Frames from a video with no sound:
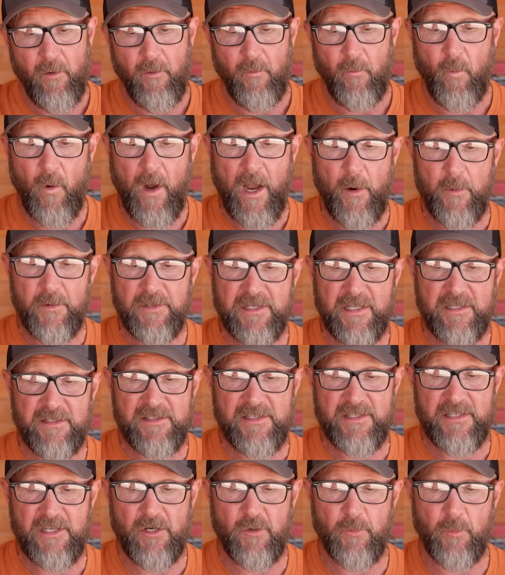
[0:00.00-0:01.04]
Why it was
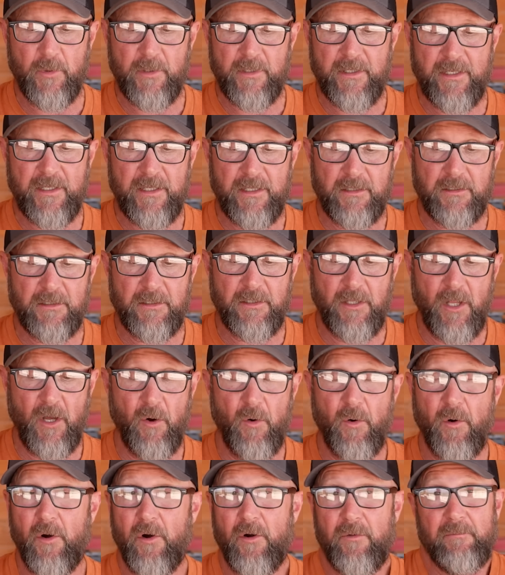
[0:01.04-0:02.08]
considerably
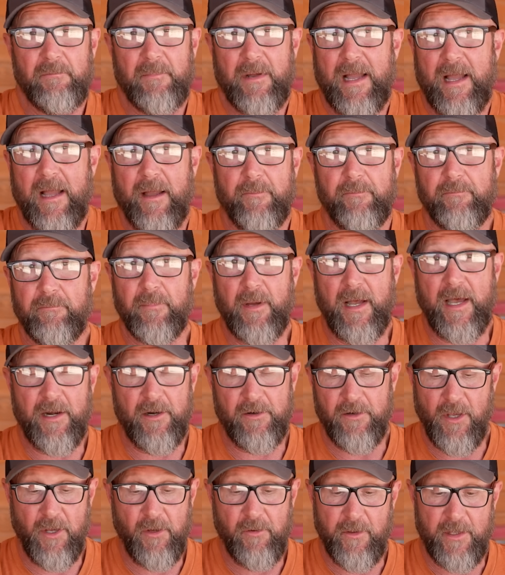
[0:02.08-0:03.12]
lower, I
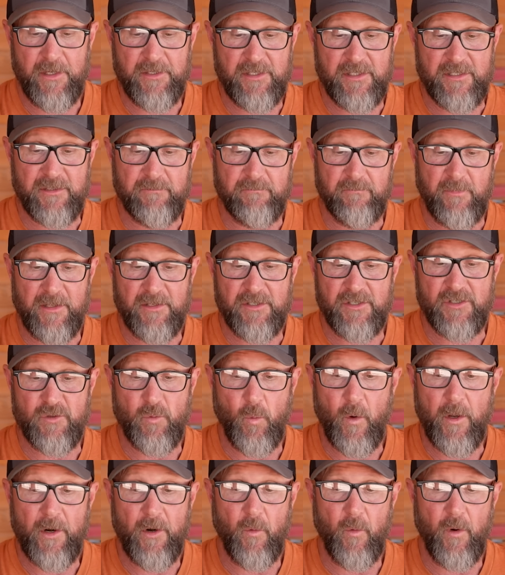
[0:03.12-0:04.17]
don't know. That's just
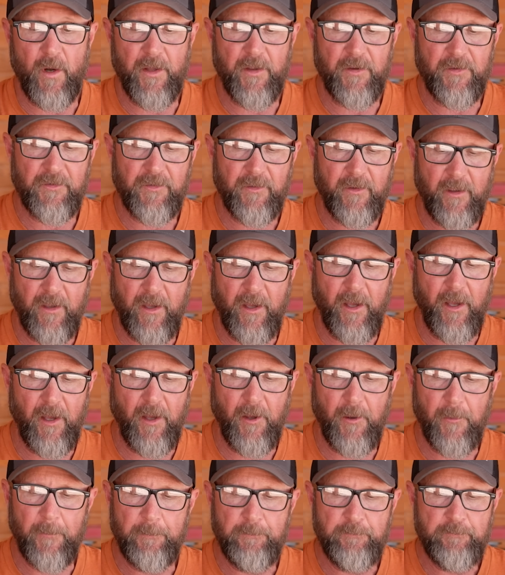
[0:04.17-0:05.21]
what it was.
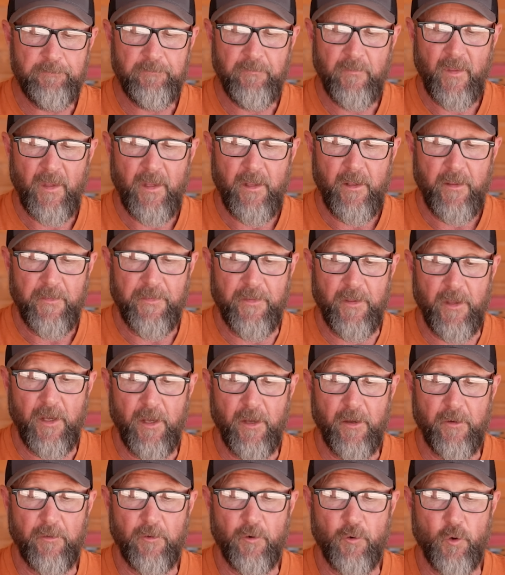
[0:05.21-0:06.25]

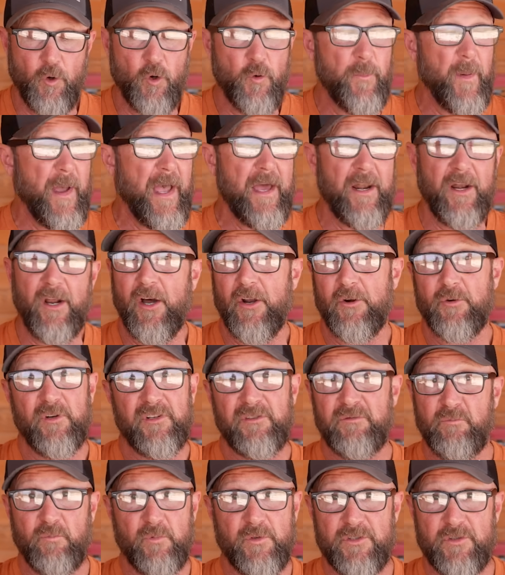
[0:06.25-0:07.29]
The group at
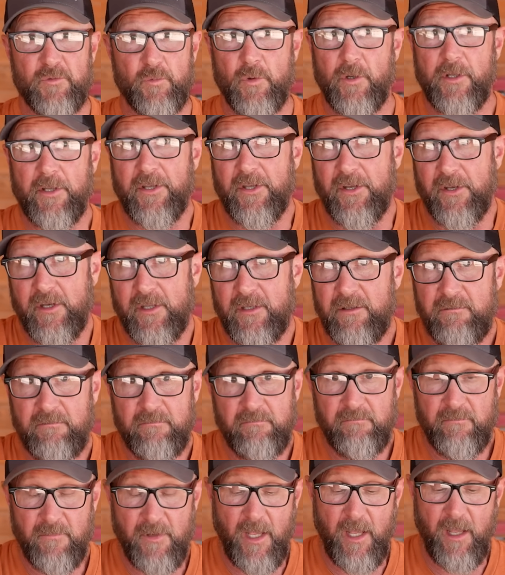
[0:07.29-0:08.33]
100 was really good.
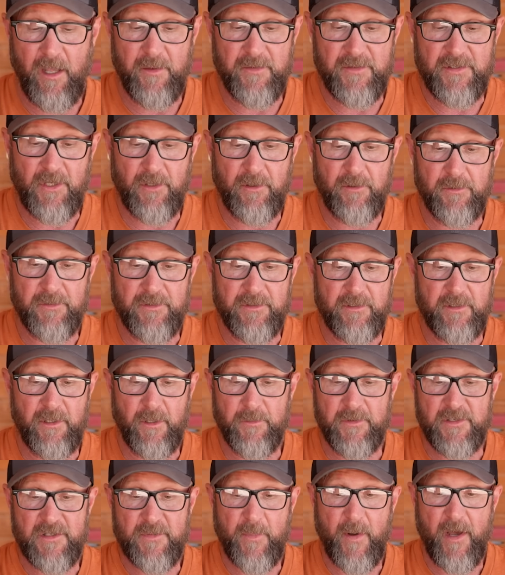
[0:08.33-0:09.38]
So it was, it
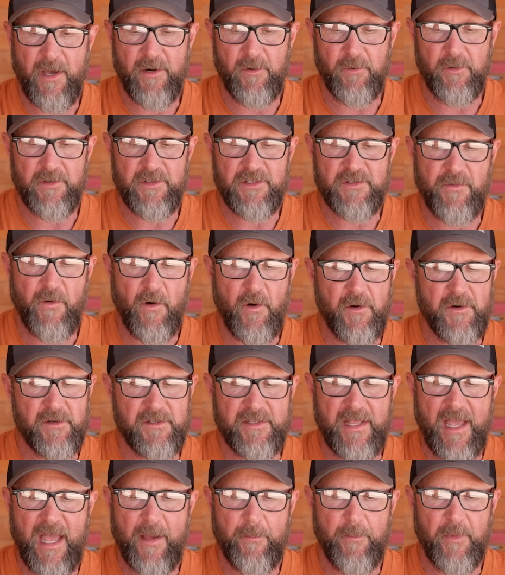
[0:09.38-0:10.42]
was spot on as far as
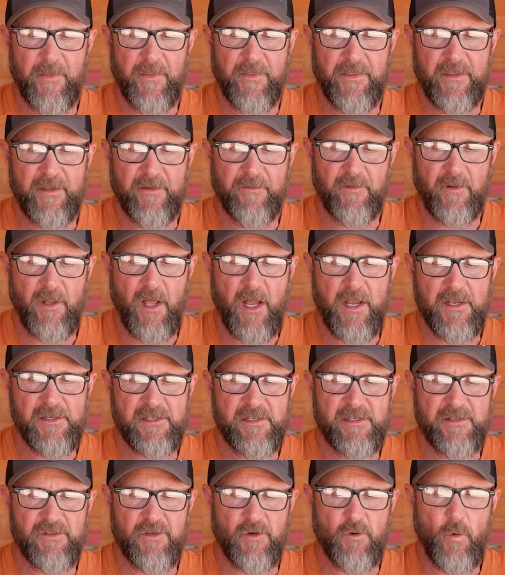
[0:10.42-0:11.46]
that, but the
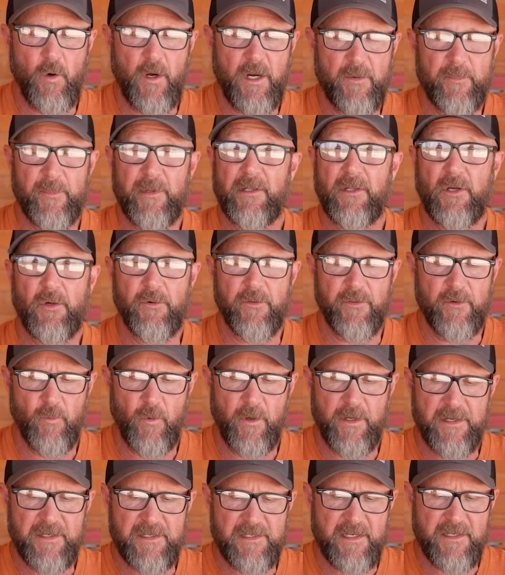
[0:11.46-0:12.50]
velocities are quite a bit lower than
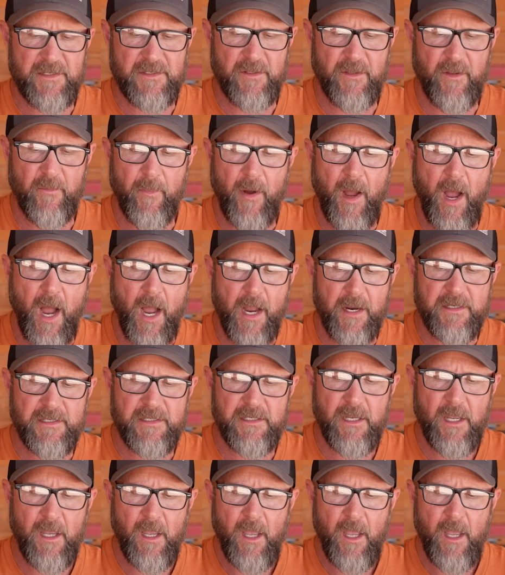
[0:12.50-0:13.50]
what it says on the box.